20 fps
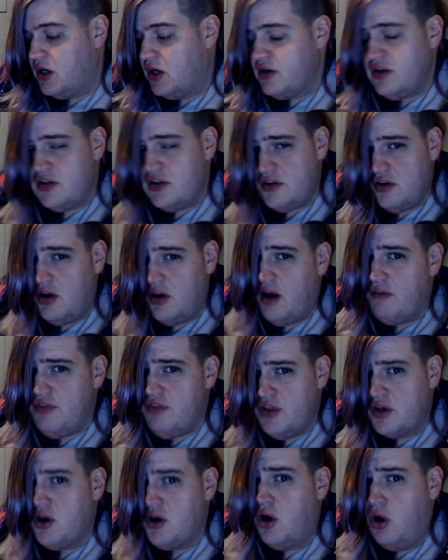Still have the
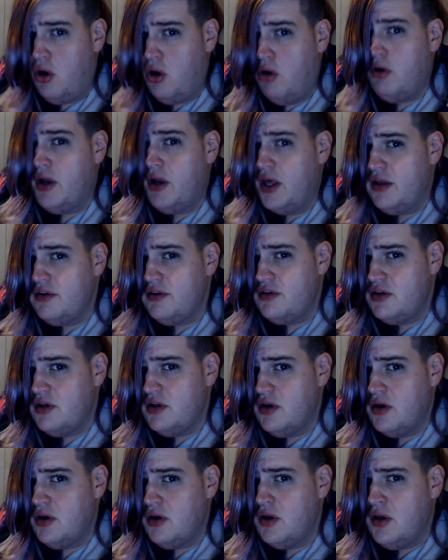cojones
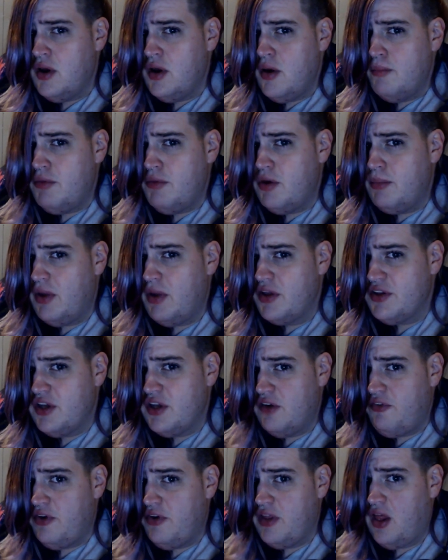to put
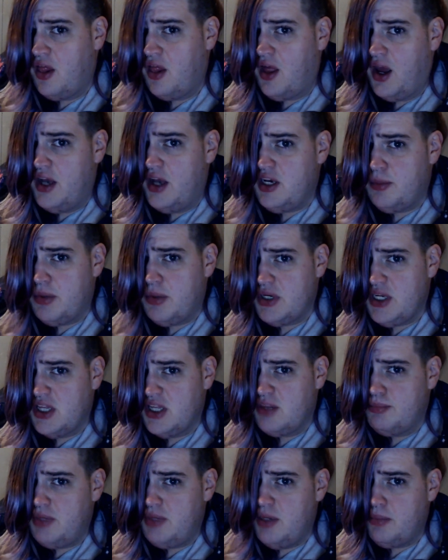myself on the line to protect
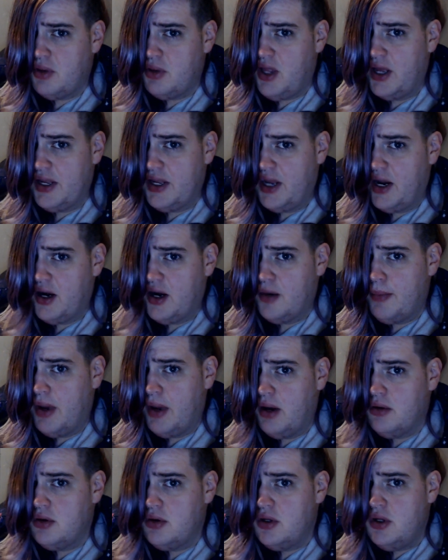the people I care
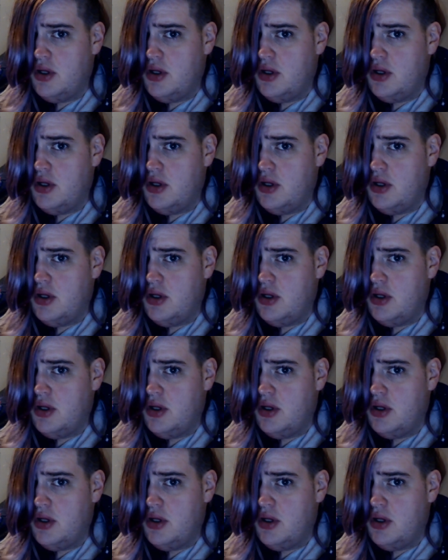about.